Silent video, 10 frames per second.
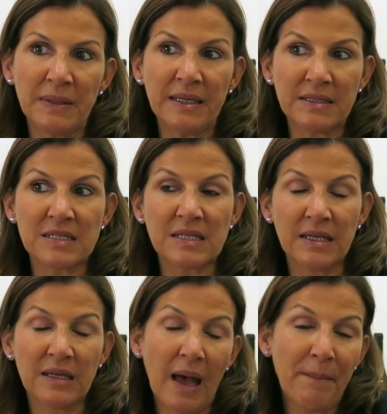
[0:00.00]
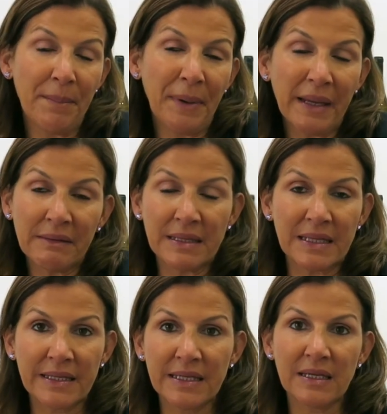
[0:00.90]
it's
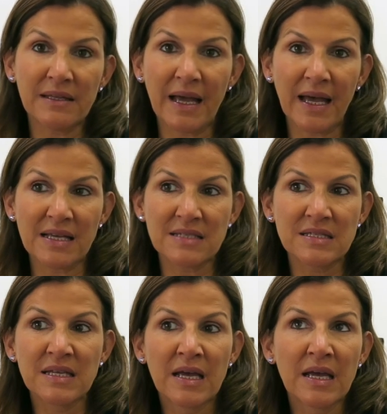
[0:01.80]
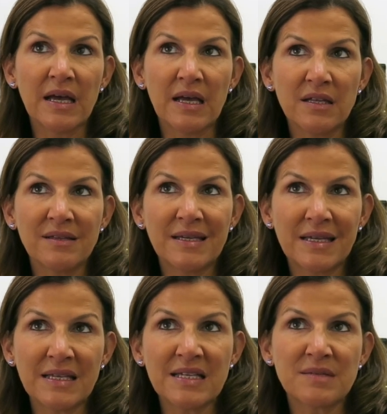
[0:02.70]
apparently it has
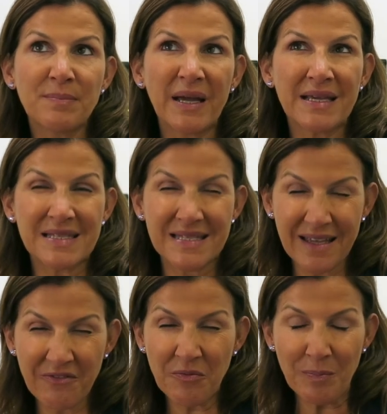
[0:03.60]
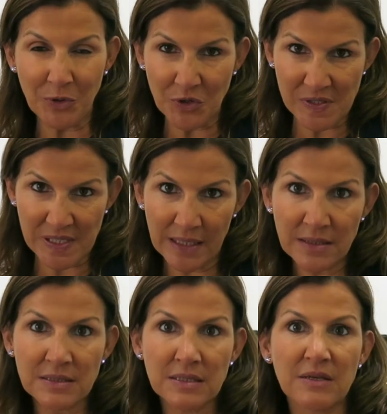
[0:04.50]
decreased by 7%
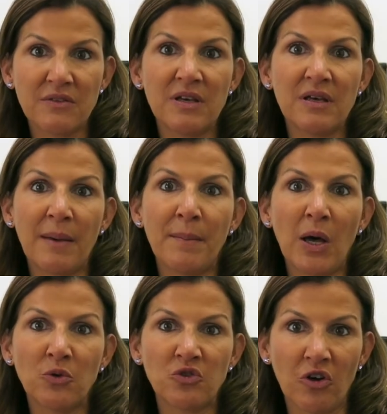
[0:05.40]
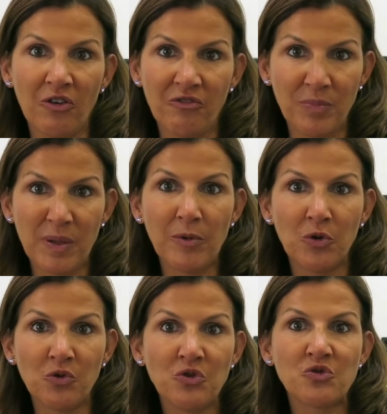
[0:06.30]
the amount of people
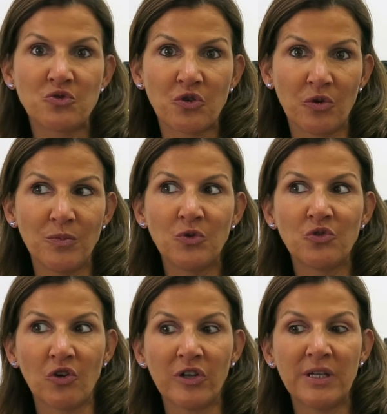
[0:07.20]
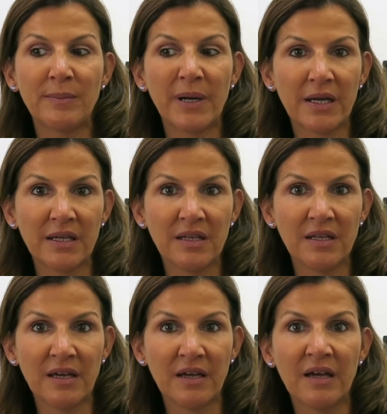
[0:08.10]
who used to commute only by
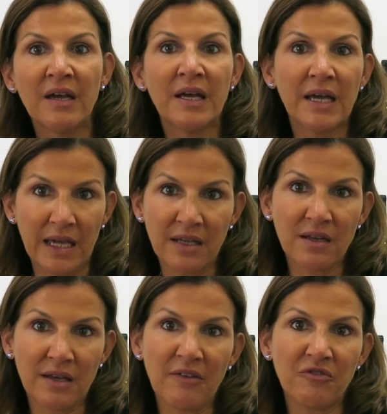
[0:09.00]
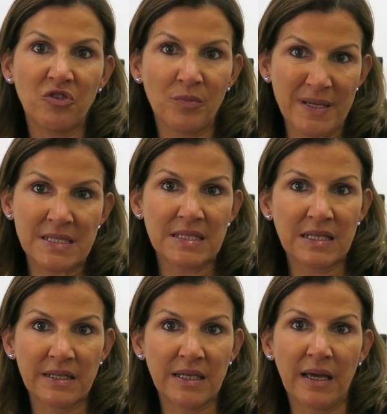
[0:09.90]
aircraft
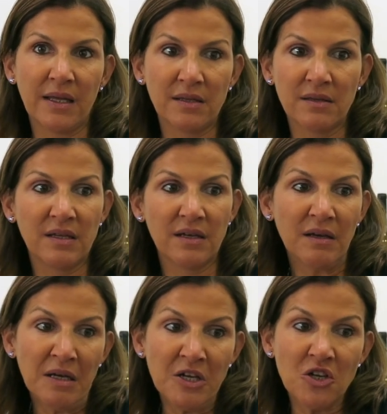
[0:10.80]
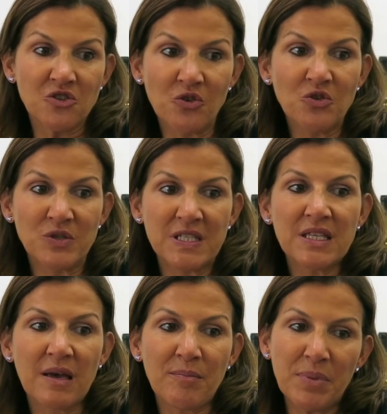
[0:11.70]
domestically, and so you see
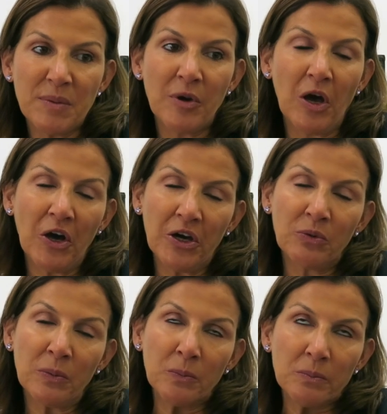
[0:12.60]
that people are